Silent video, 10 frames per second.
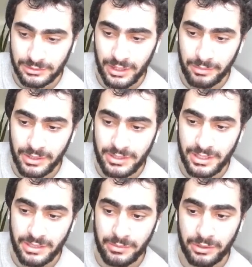I'm going to
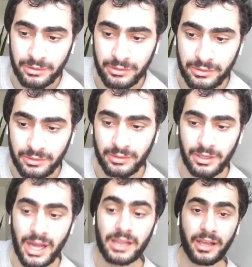say it, bro.
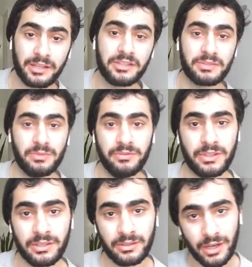I like this movie.
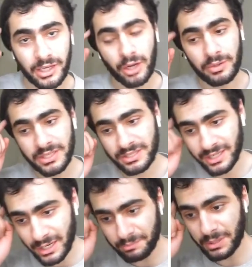I know it's a
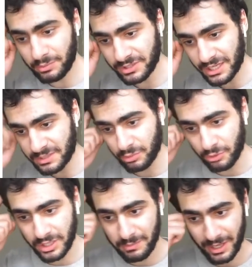setup. People say it's
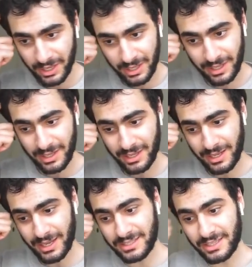boring, but
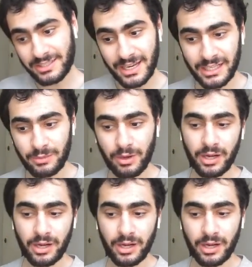it's exactly what